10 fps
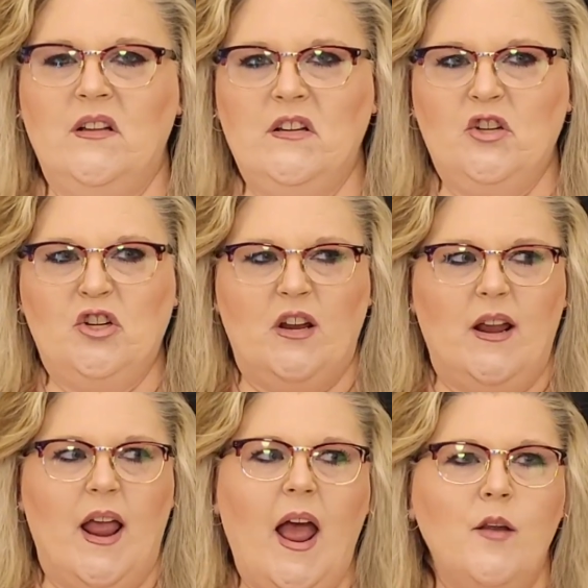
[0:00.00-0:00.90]

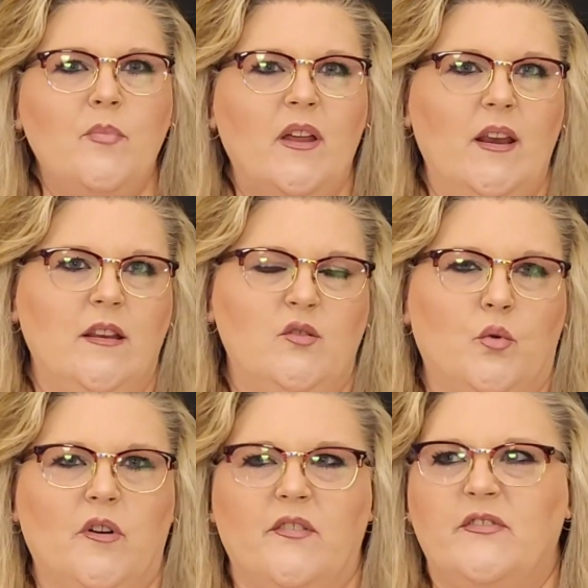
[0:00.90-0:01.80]
She had been
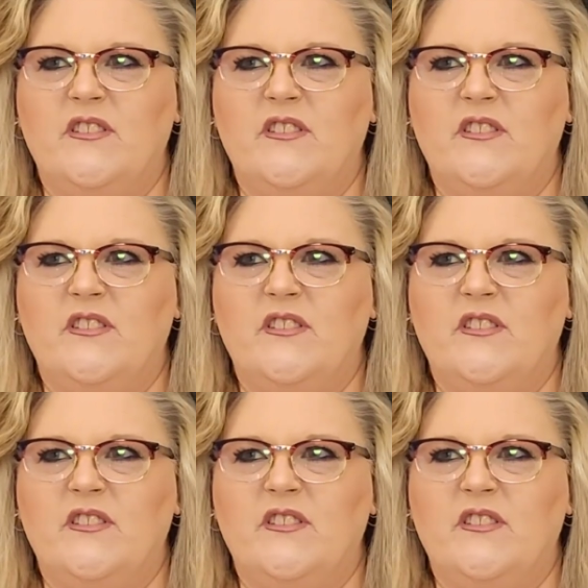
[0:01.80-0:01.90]
sort of